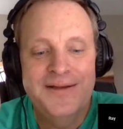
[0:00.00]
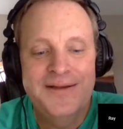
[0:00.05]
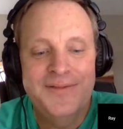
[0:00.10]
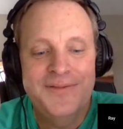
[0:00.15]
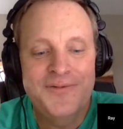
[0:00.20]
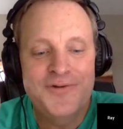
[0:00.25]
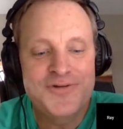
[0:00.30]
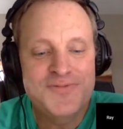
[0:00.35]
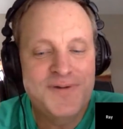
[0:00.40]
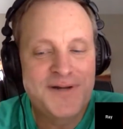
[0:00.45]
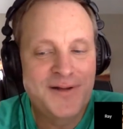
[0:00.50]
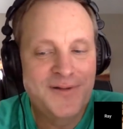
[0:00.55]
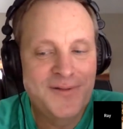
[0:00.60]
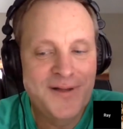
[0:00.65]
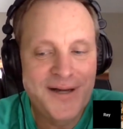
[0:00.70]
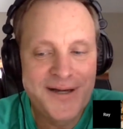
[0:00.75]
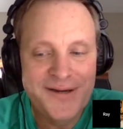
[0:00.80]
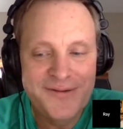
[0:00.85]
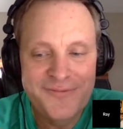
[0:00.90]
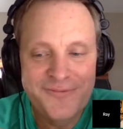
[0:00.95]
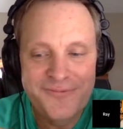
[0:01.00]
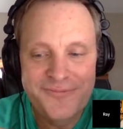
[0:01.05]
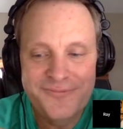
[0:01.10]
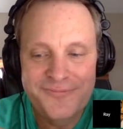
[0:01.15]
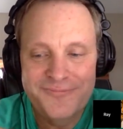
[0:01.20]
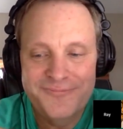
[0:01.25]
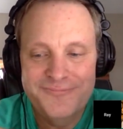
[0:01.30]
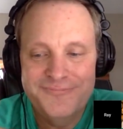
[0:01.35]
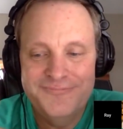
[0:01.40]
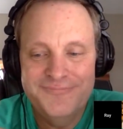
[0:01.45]
There's been a lot of
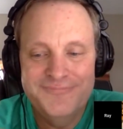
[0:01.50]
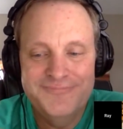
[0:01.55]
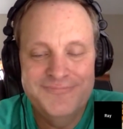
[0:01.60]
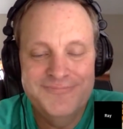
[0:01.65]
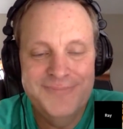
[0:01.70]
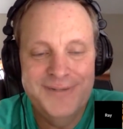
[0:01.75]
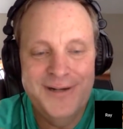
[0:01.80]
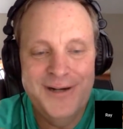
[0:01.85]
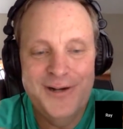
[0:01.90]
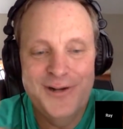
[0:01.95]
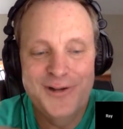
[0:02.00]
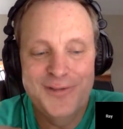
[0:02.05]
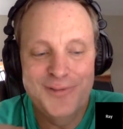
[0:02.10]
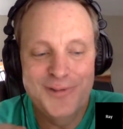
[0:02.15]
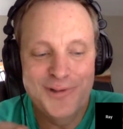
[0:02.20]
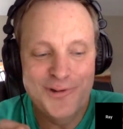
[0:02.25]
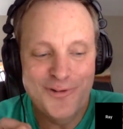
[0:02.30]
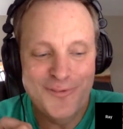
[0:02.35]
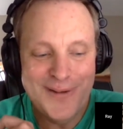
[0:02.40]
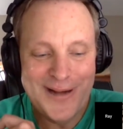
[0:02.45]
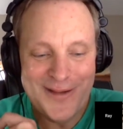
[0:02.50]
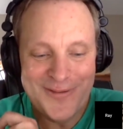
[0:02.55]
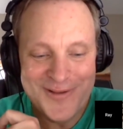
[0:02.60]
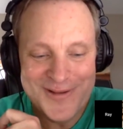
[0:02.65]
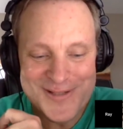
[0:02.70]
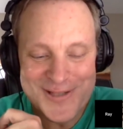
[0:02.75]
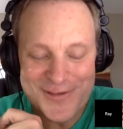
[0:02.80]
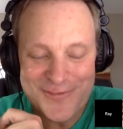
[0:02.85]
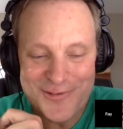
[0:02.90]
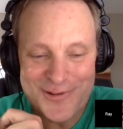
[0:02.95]
hullabaloo about
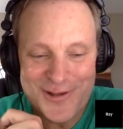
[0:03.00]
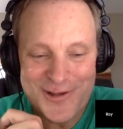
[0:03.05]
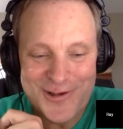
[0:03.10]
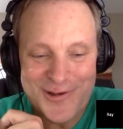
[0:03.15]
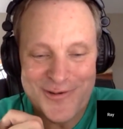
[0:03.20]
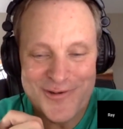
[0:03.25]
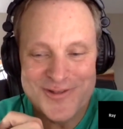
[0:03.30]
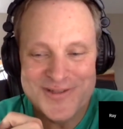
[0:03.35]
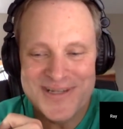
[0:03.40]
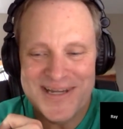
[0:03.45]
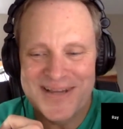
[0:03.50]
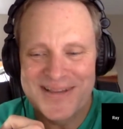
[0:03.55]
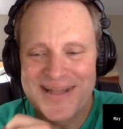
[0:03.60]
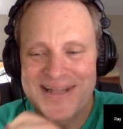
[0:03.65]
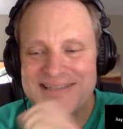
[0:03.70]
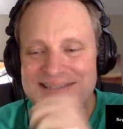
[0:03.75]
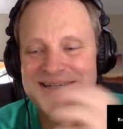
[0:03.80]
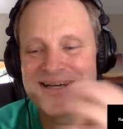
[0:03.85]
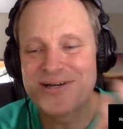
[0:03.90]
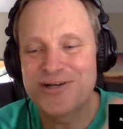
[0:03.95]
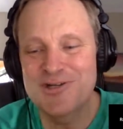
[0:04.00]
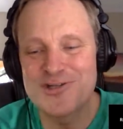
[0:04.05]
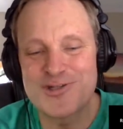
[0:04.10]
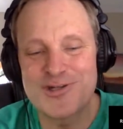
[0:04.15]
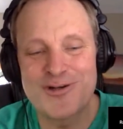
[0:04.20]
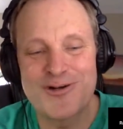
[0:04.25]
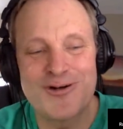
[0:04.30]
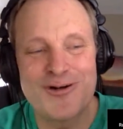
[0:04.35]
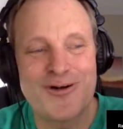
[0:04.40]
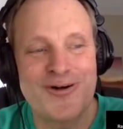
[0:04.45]
this over the years, saying that's not a
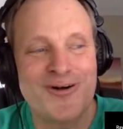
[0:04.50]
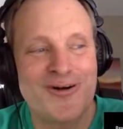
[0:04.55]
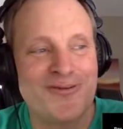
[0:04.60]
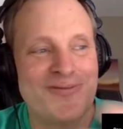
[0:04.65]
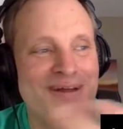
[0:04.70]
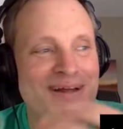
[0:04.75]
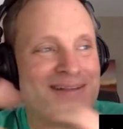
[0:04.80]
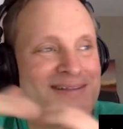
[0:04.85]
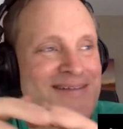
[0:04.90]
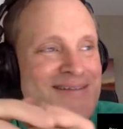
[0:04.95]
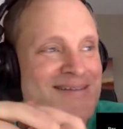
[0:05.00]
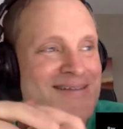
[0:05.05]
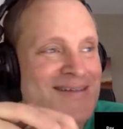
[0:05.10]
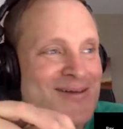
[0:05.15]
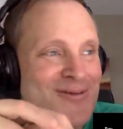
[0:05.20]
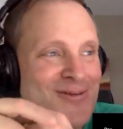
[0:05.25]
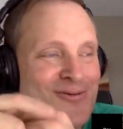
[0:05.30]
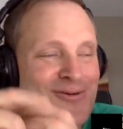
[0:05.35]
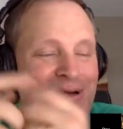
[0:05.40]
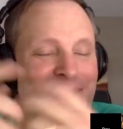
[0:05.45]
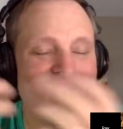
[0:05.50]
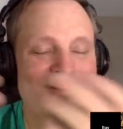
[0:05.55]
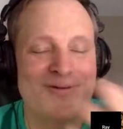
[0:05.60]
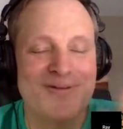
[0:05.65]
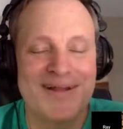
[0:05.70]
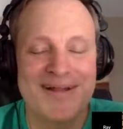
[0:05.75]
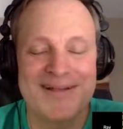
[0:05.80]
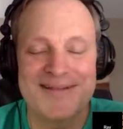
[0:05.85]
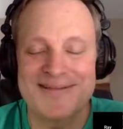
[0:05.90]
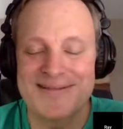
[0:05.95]
star. That's they're not.
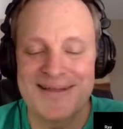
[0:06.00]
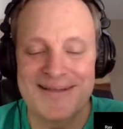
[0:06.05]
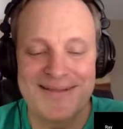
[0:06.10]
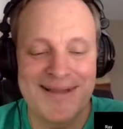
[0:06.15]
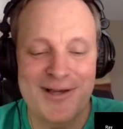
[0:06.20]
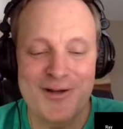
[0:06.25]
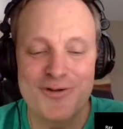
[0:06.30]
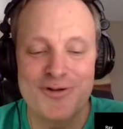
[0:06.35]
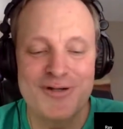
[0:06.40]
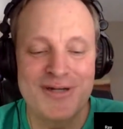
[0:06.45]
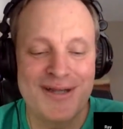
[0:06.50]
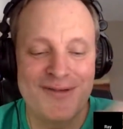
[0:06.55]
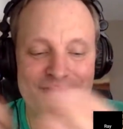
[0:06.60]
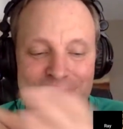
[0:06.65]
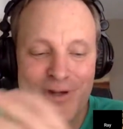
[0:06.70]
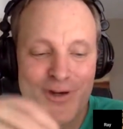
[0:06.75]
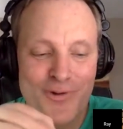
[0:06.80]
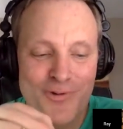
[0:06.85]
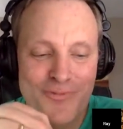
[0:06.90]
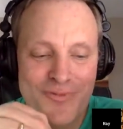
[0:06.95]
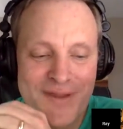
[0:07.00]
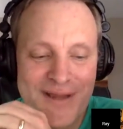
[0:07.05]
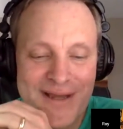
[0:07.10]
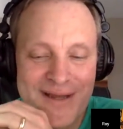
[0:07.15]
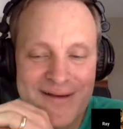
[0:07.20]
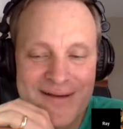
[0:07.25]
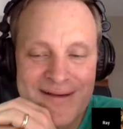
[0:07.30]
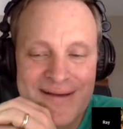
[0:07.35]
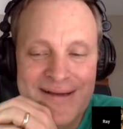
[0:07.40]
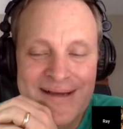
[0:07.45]
That's that they couldn't have known
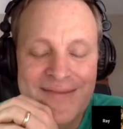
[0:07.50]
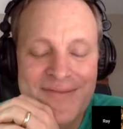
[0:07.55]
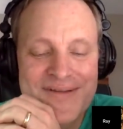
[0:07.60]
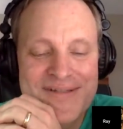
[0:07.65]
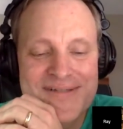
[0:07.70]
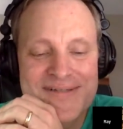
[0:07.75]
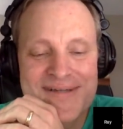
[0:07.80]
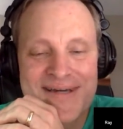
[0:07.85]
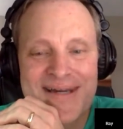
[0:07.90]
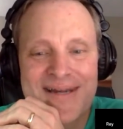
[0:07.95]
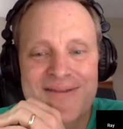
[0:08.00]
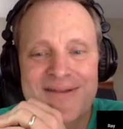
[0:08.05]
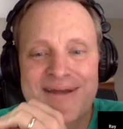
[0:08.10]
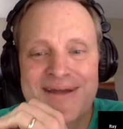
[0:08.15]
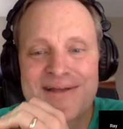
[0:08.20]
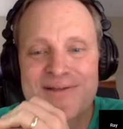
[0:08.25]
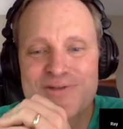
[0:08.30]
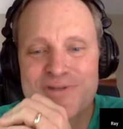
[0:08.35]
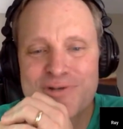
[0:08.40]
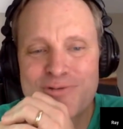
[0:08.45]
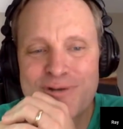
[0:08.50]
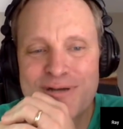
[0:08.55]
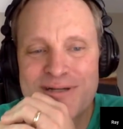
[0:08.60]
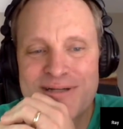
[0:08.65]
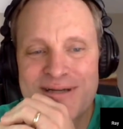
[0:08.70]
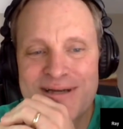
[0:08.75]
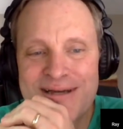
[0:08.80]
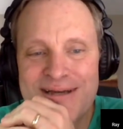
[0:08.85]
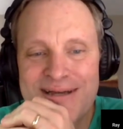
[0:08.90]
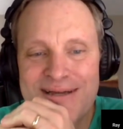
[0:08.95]
that. And this is kind of the answer, right,
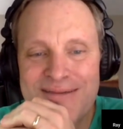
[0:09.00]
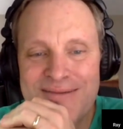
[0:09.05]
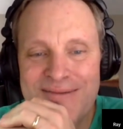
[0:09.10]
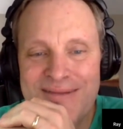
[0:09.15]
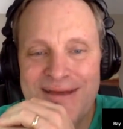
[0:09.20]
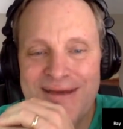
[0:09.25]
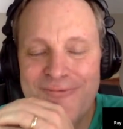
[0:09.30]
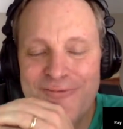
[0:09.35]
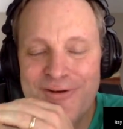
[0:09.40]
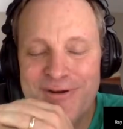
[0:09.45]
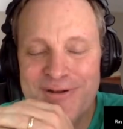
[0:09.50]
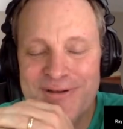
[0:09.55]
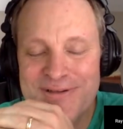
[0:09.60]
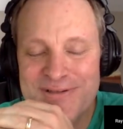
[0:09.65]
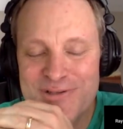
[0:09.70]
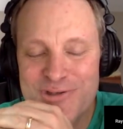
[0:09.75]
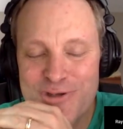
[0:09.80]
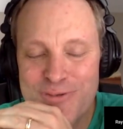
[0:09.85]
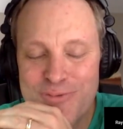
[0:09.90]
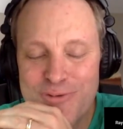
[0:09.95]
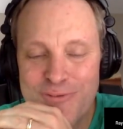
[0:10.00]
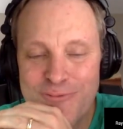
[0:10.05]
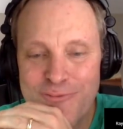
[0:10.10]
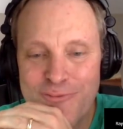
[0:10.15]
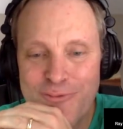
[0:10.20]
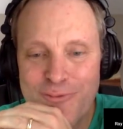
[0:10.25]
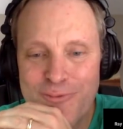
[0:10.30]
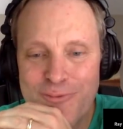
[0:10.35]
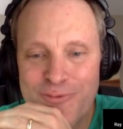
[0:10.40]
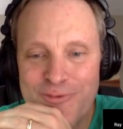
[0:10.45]
to any evidence that you put
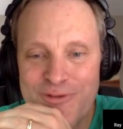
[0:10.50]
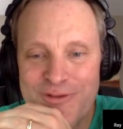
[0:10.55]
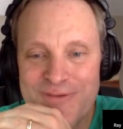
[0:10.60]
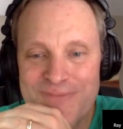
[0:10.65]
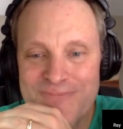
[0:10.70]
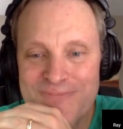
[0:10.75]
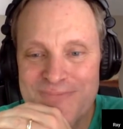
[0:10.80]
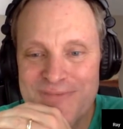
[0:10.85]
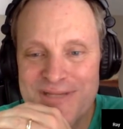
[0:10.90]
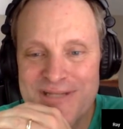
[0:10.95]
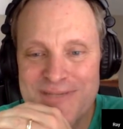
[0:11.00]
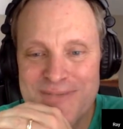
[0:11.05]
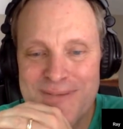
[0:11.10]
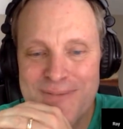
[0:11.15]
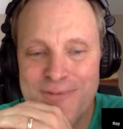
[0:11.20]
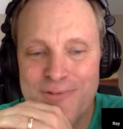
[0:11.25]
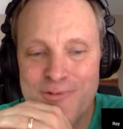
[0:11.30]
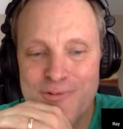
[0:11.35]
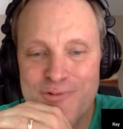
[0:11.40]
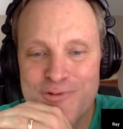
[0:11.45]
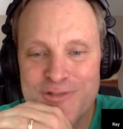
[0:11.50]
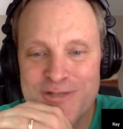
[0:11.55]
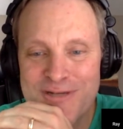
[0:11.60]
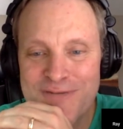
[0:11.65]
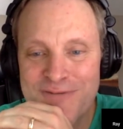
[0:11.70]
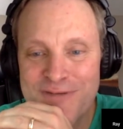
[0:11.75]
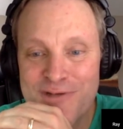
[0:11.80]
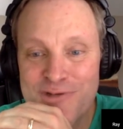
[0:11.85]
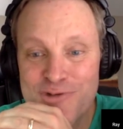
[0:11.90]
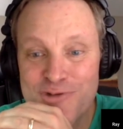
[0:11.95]
forward that these people knew
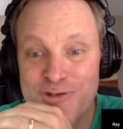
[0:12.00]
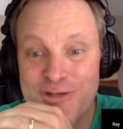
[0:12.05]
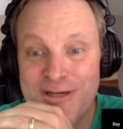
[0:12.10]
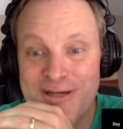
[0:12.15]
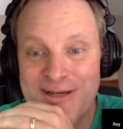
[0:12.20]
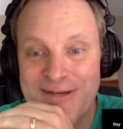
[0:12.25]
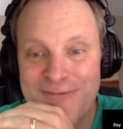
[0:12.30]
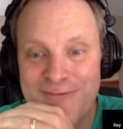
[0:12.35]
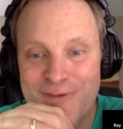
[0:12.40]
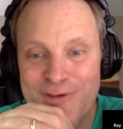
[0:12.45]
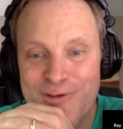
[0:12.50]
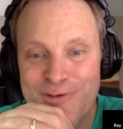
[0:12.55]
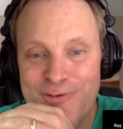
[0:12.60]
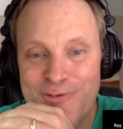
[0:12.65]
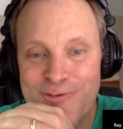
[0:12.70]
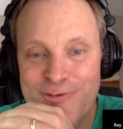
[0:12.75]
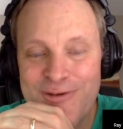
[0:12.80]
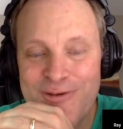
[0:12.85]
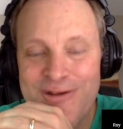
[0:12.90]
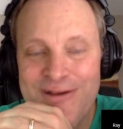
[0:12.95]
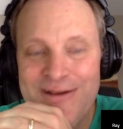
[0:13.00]
stuff they should not have known.